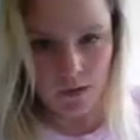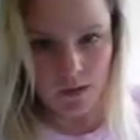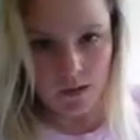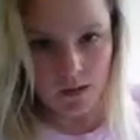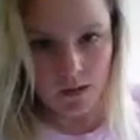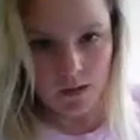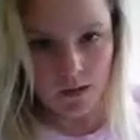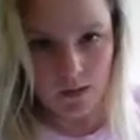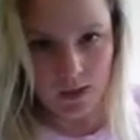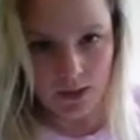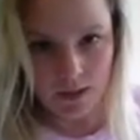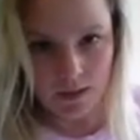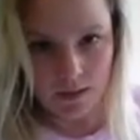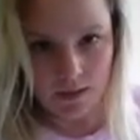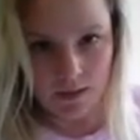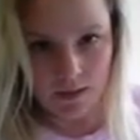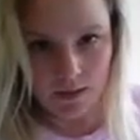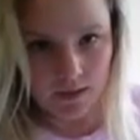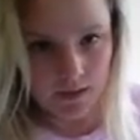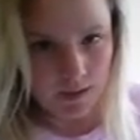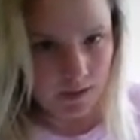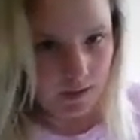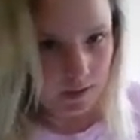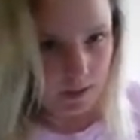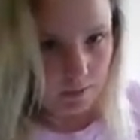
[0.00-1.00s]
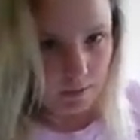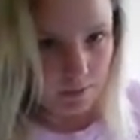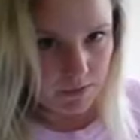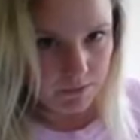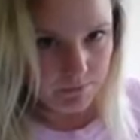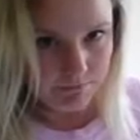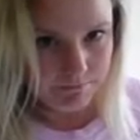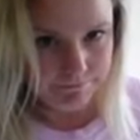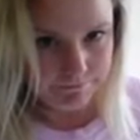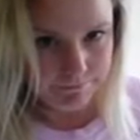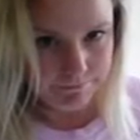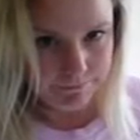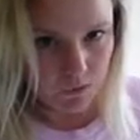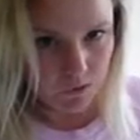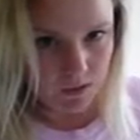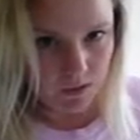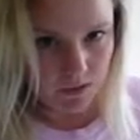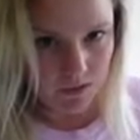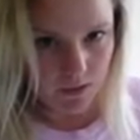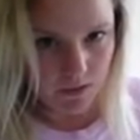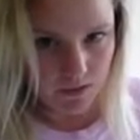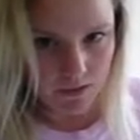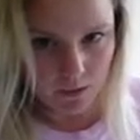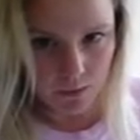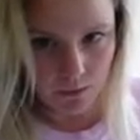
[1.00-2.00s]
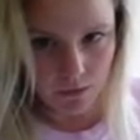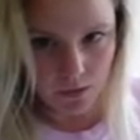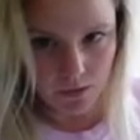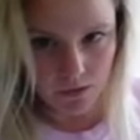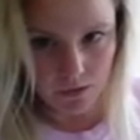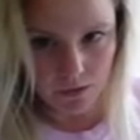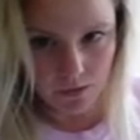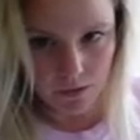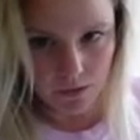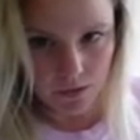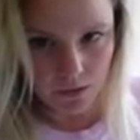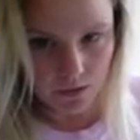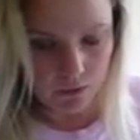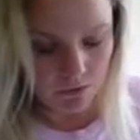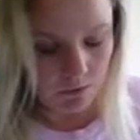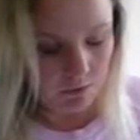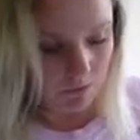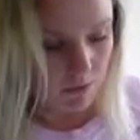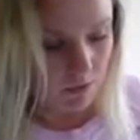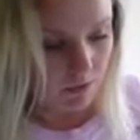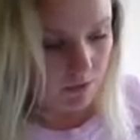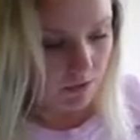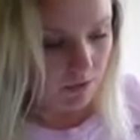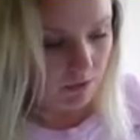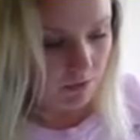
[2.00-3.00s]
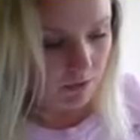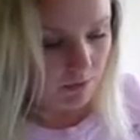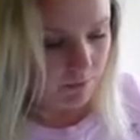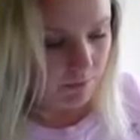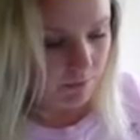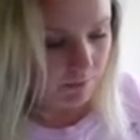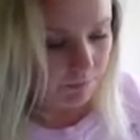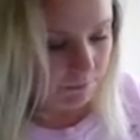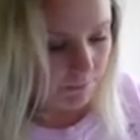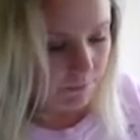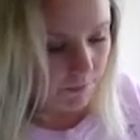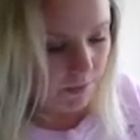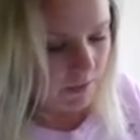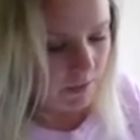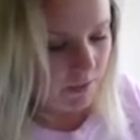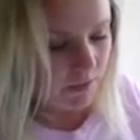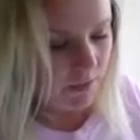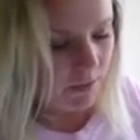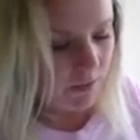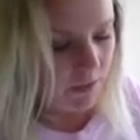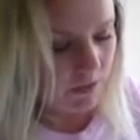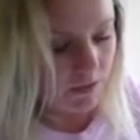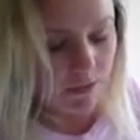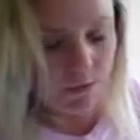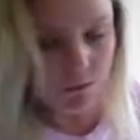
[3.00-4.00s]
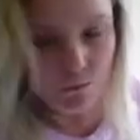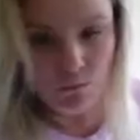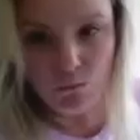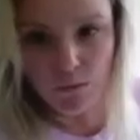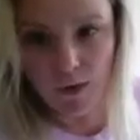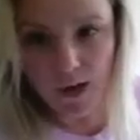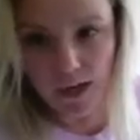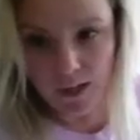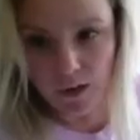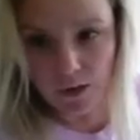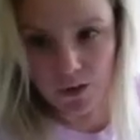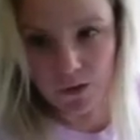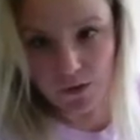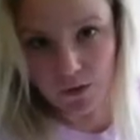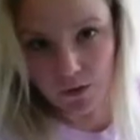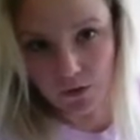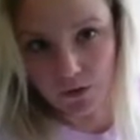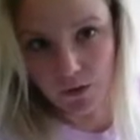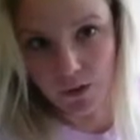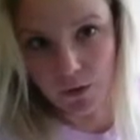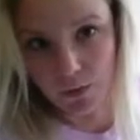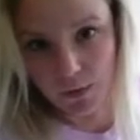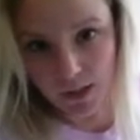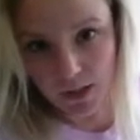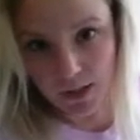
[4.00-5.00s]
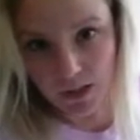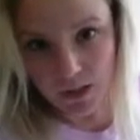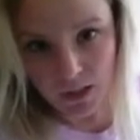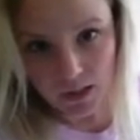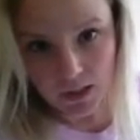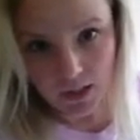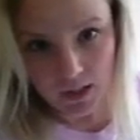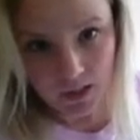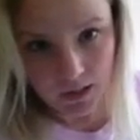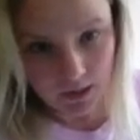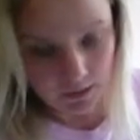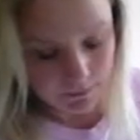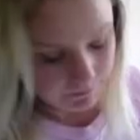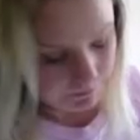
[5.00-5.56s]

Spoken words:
next step, I'm trying to think where to go so I don't run out of room. Write out your equation again.